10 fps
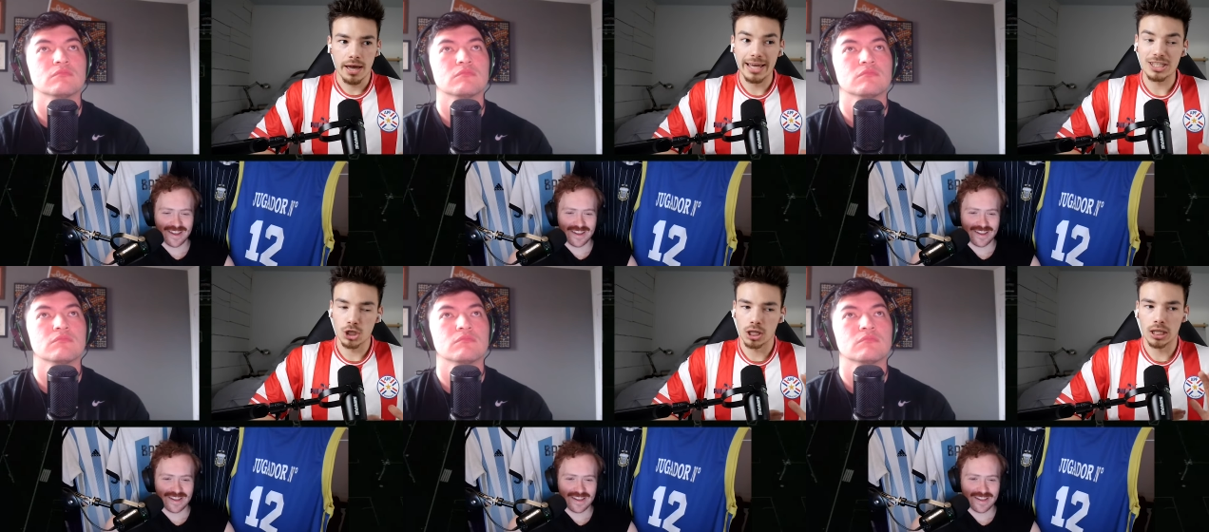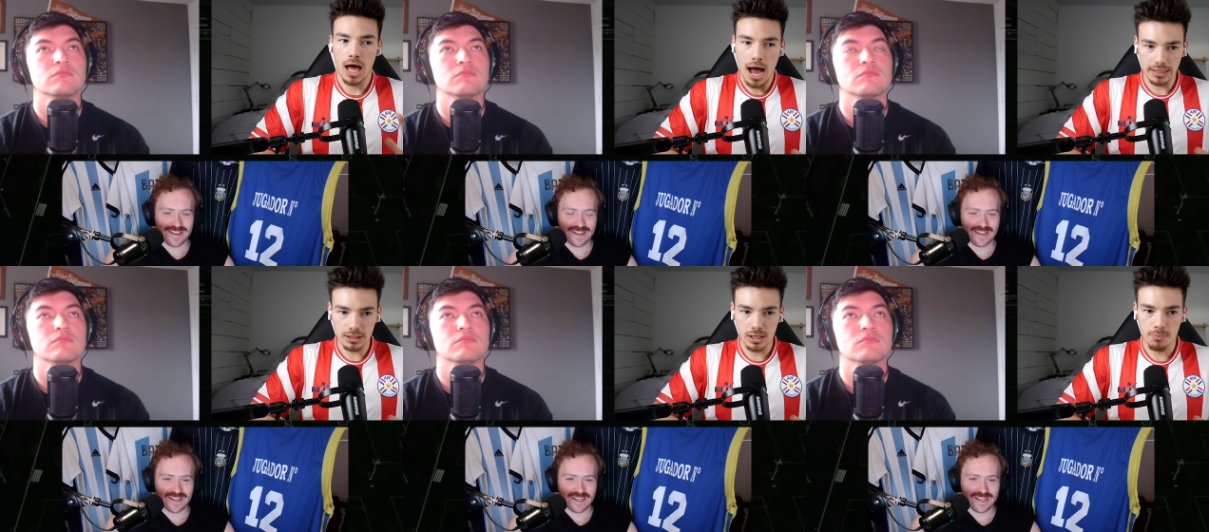Speaker 1: it's a
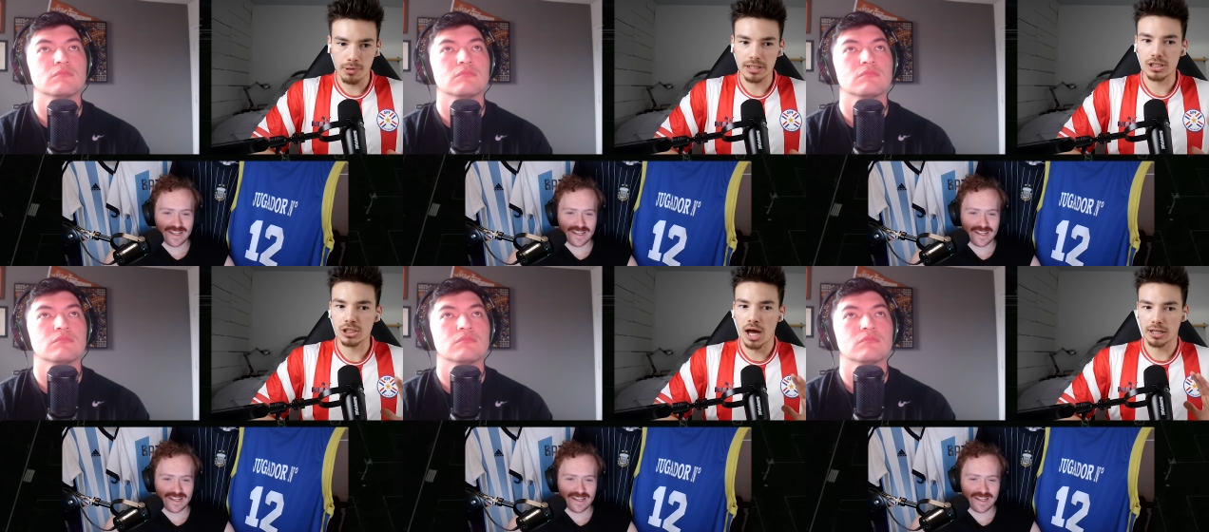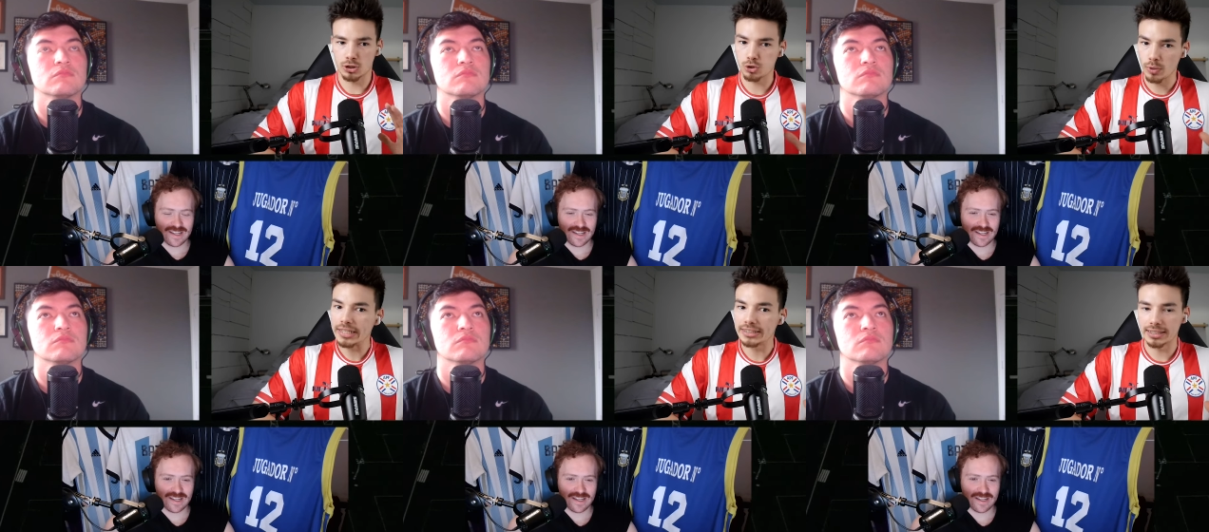lot, but it's not
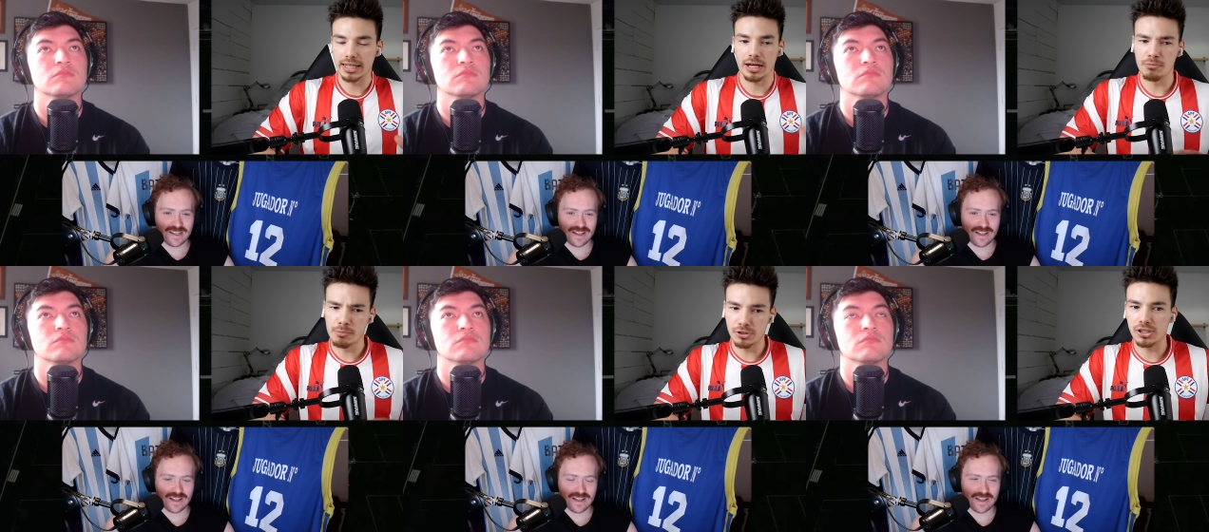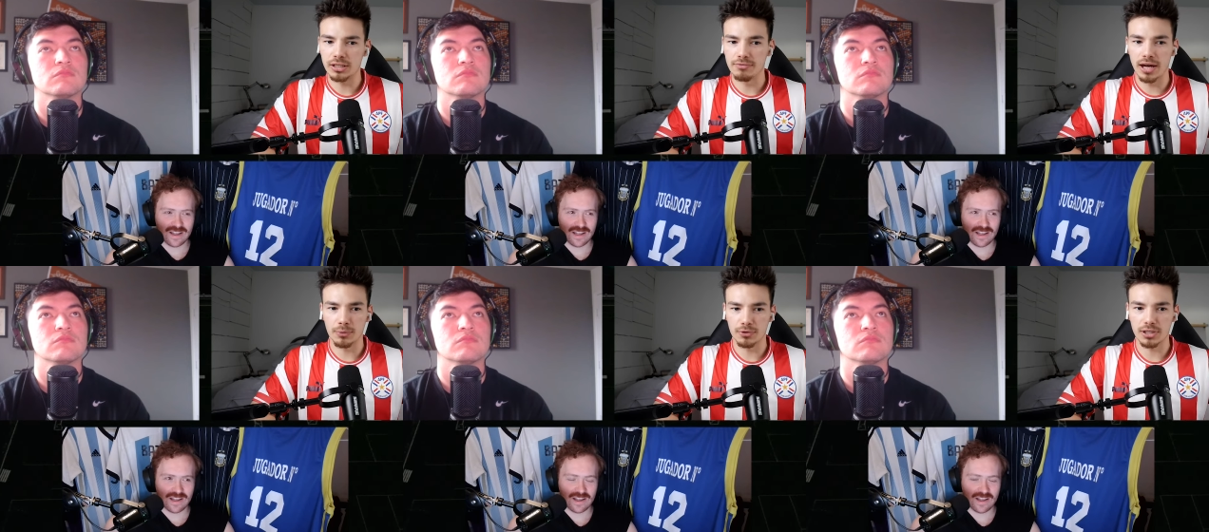crazy. Like I remember seeing a
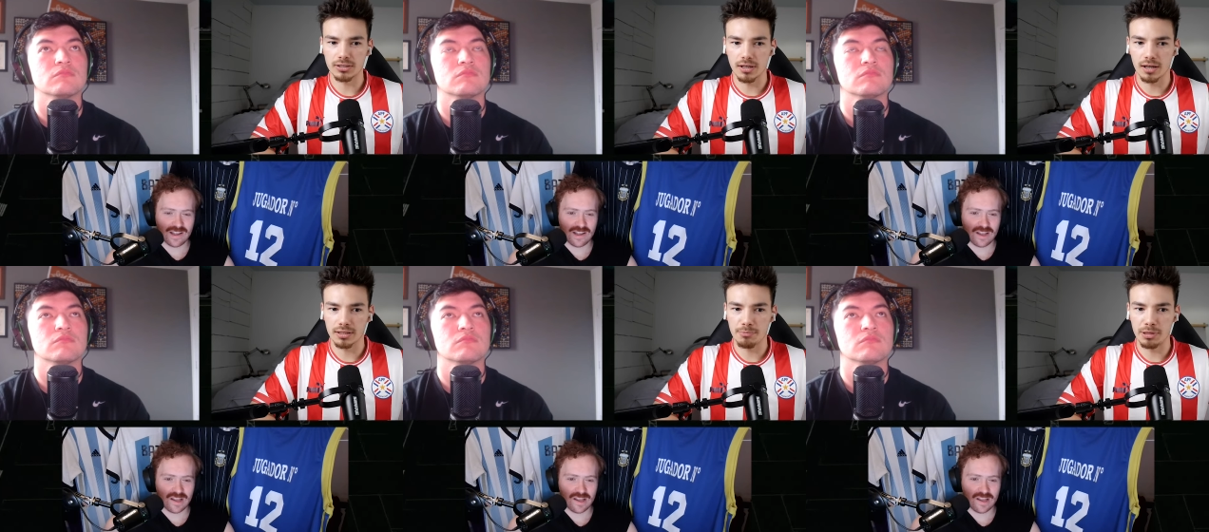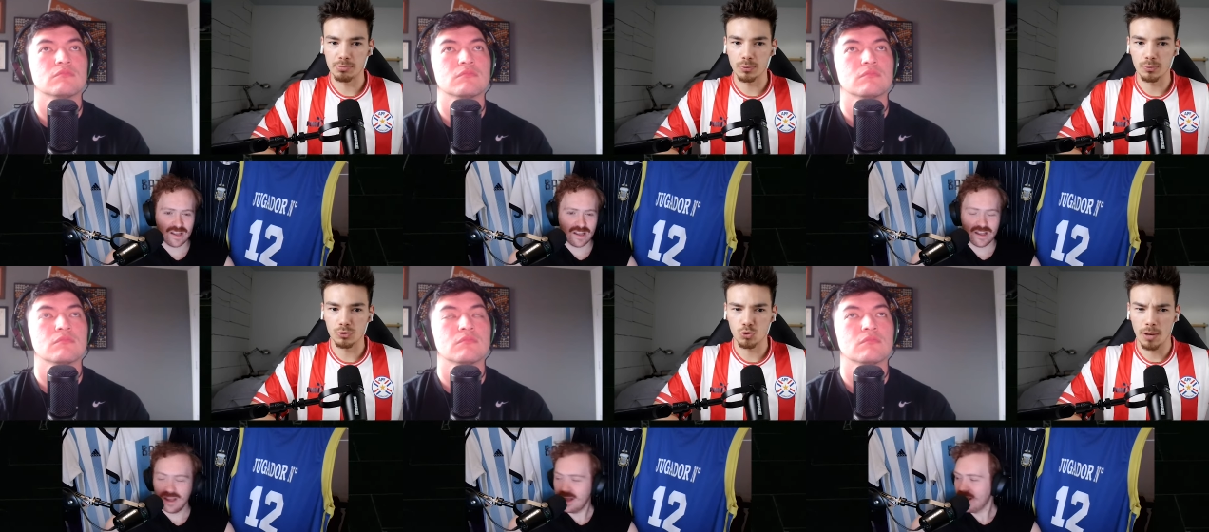viral TikTok that
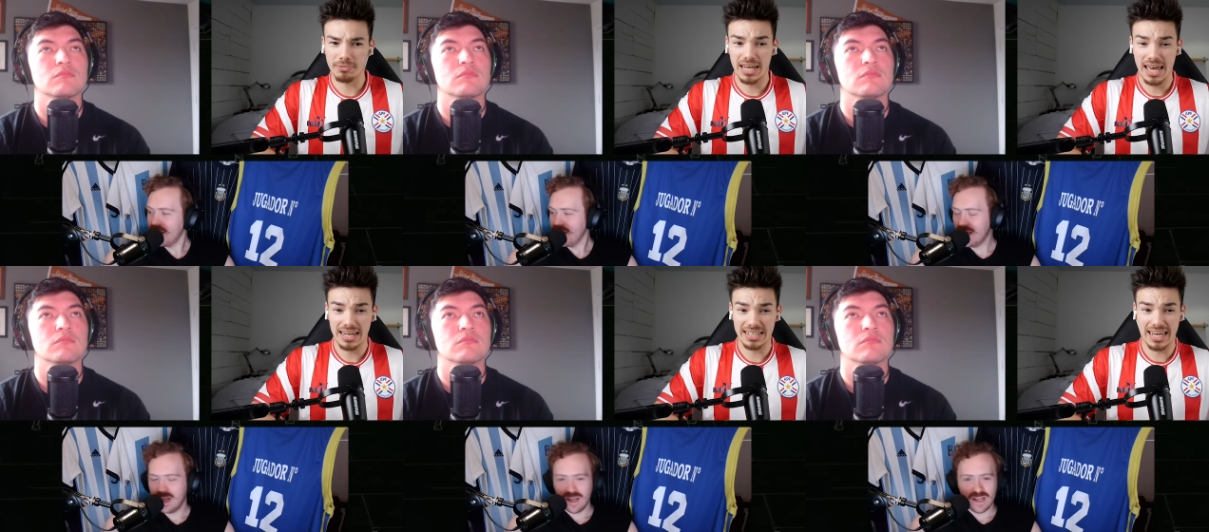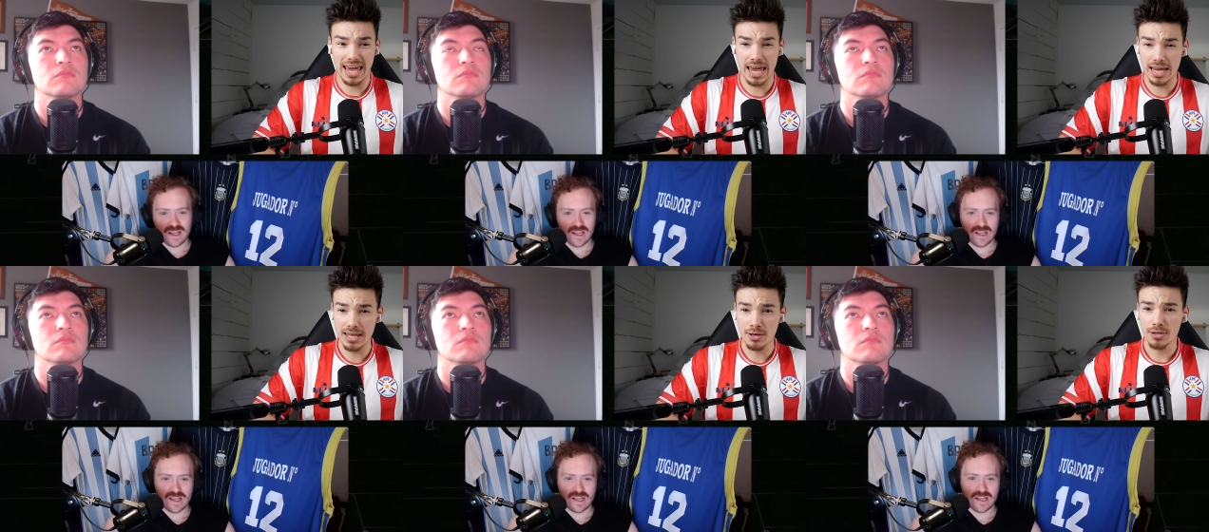people drop
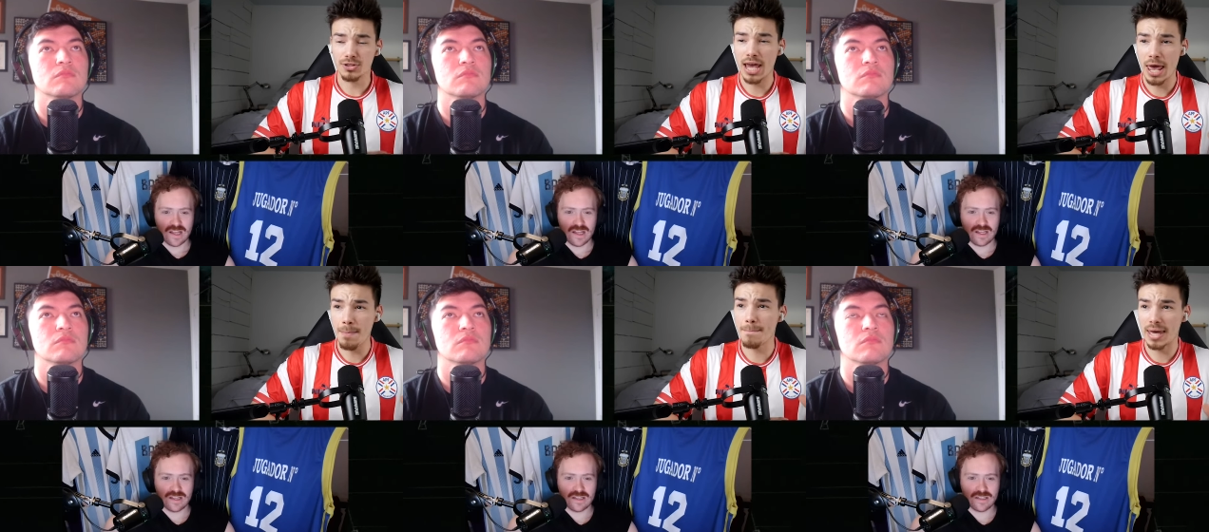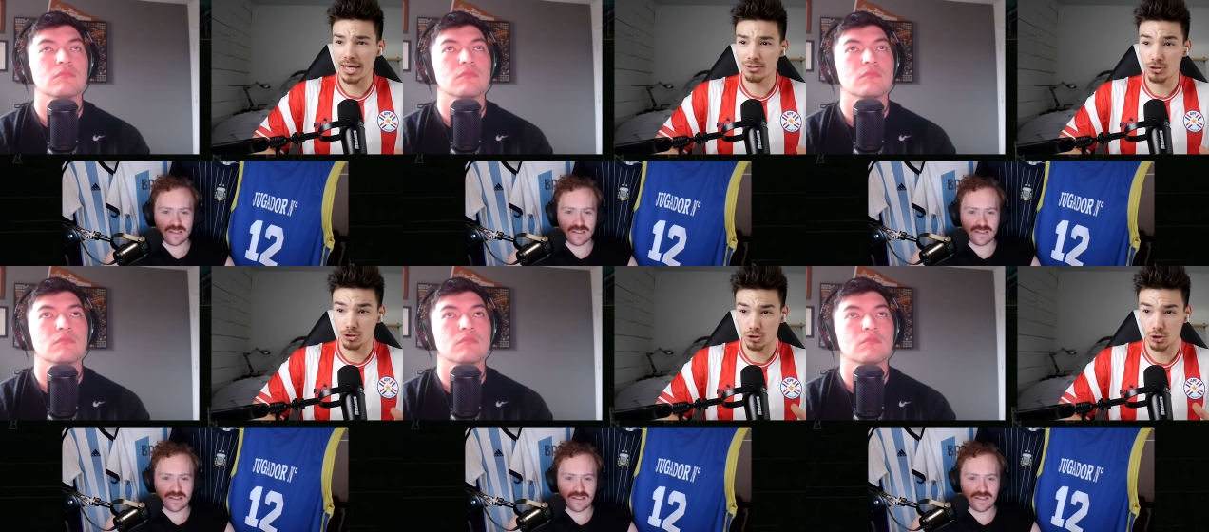10k, 10 bands
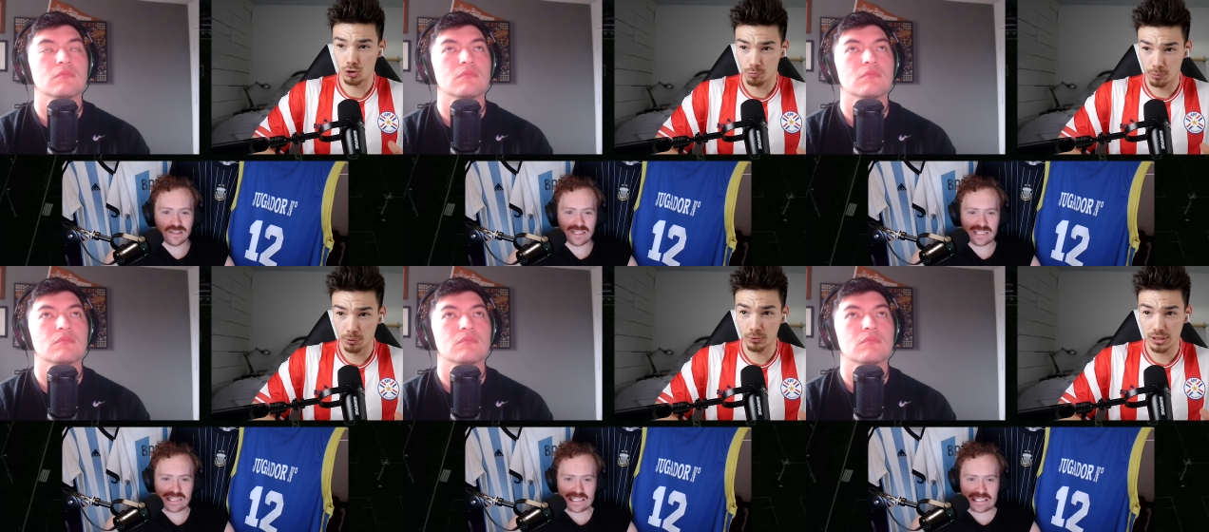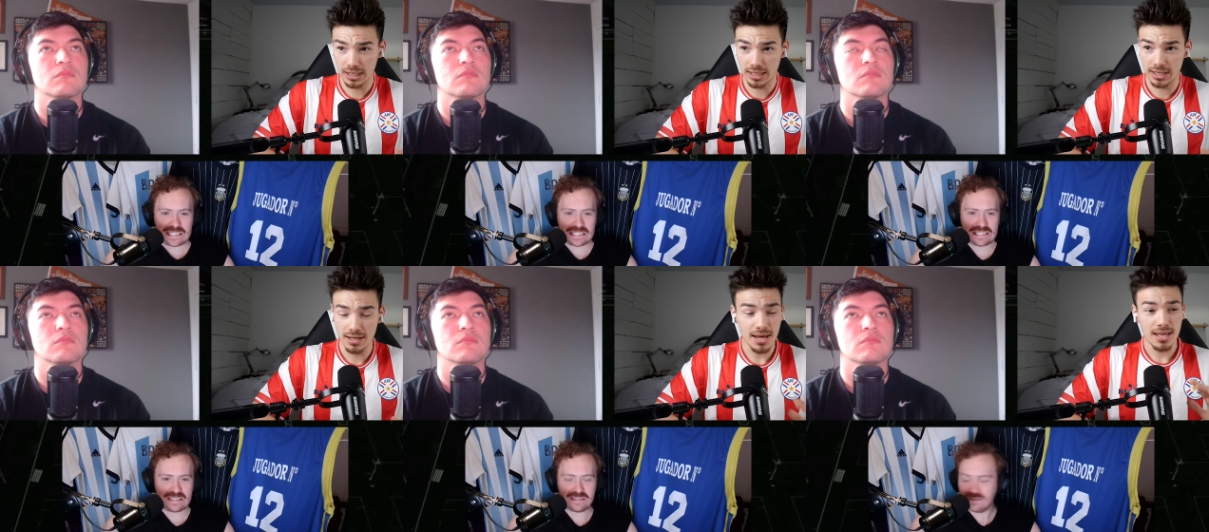on a Super Bowl ticket.